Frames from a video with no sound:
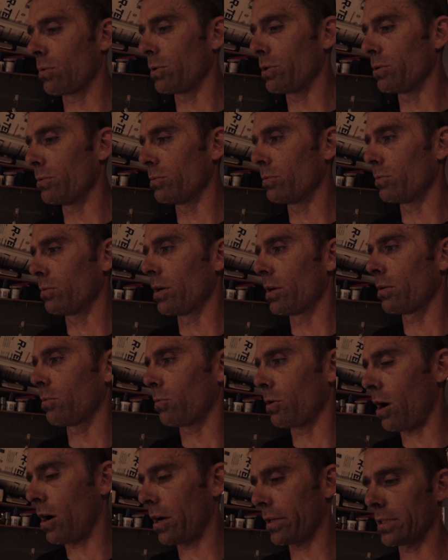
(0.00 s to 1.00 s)
when you
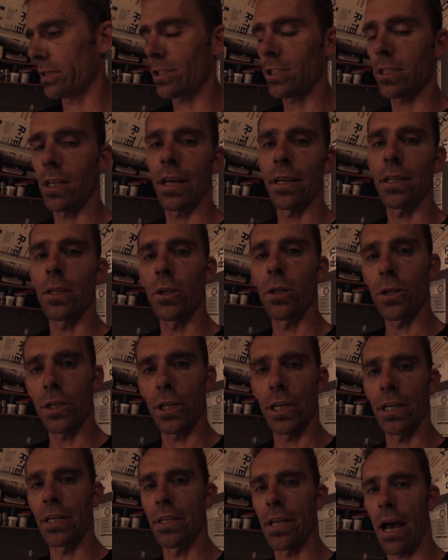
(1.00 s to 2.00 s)
were on the sled
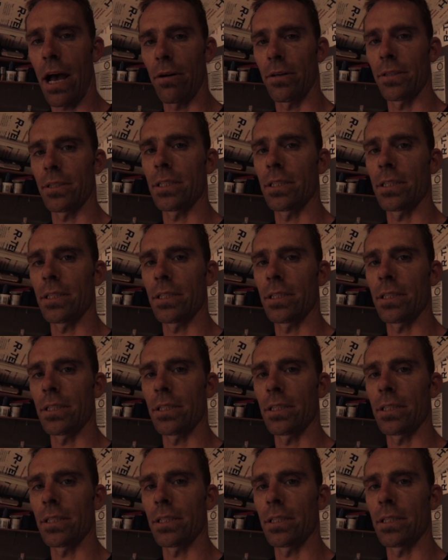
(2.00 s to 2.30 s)
looking down